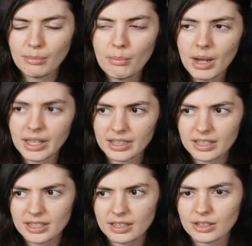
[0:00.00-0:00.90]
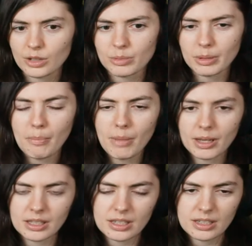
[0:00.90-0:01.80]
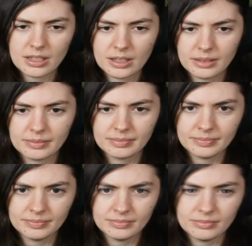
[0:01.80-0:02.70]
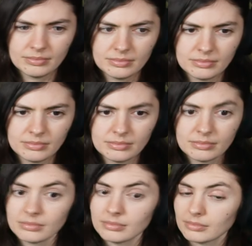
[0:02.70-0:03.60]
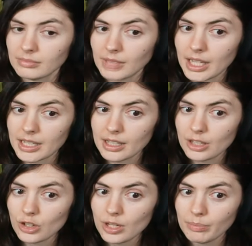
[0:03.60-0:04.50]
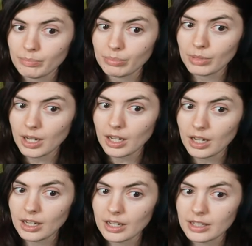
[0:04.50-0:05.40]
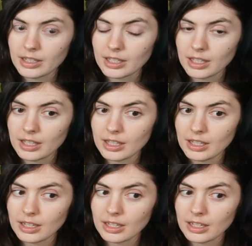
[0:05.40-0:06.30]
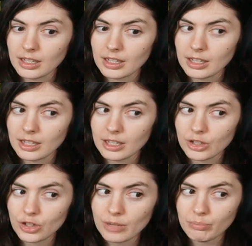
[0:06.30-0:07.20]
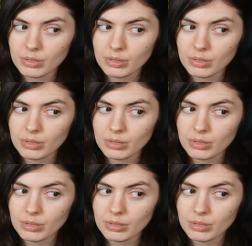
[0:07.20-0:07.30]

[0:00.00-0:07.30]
Months. So it's been months. I see a ship. I see a ship.